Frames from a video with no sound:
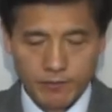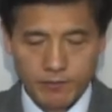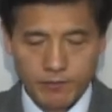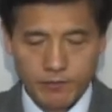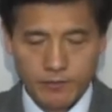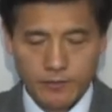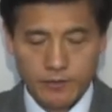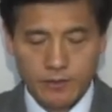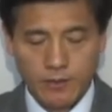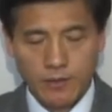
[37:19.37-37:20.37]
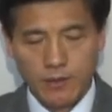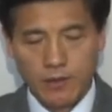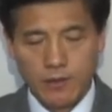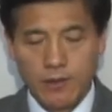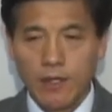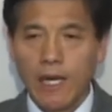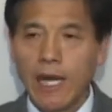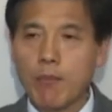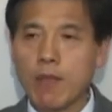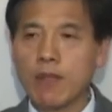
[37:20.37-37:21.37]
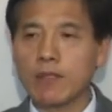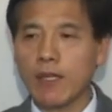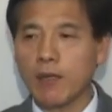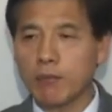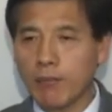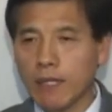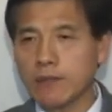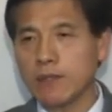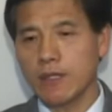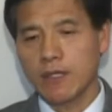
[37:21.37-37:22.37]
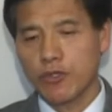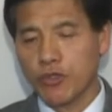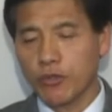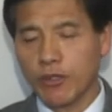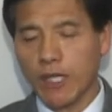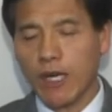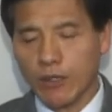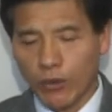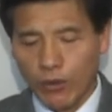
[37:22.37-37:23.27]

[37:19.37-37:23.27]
though something strange were happening to you.